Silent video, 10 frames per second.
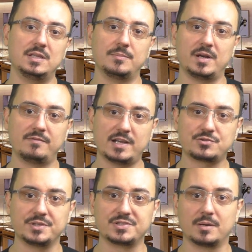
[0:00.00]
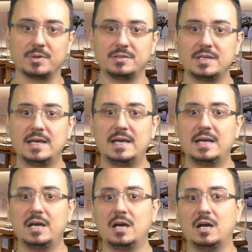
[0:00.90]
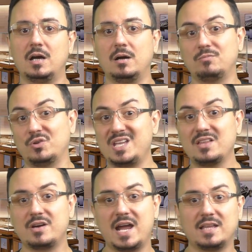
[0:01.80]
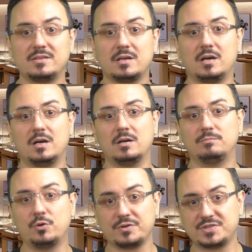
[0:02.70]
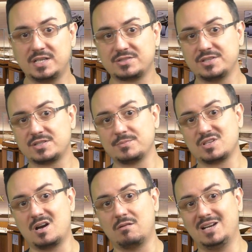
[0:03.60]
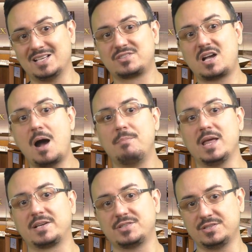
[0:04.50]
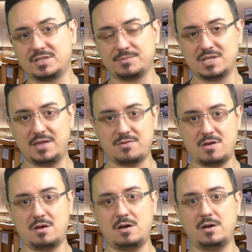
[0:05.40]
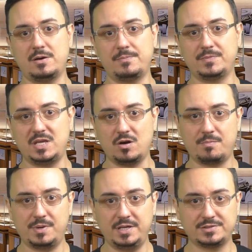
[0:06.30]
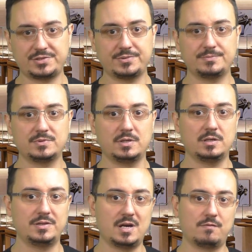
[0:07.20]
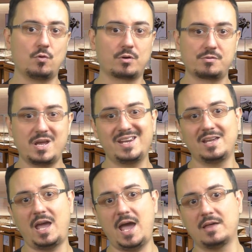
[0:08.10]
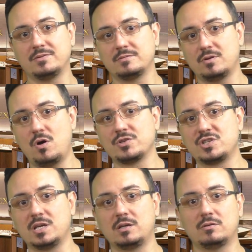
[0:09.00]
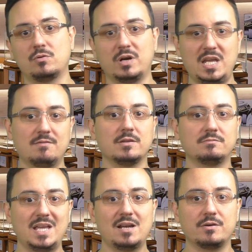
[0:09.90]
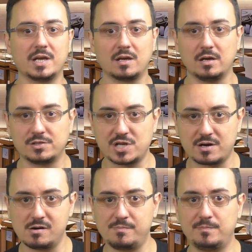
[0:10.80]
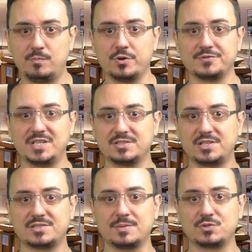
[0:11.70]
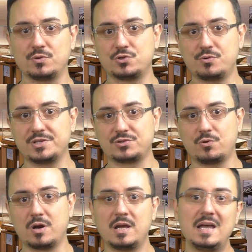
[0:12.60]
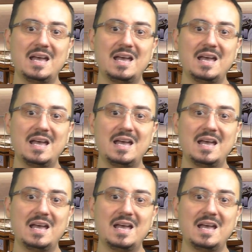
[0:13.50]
the manufacturing segment. On the other hand, point-of-sale systems are less complex systems than ERPs. Therefore, creating and launching or even tailoring general point-of-sale systems to a jewelry store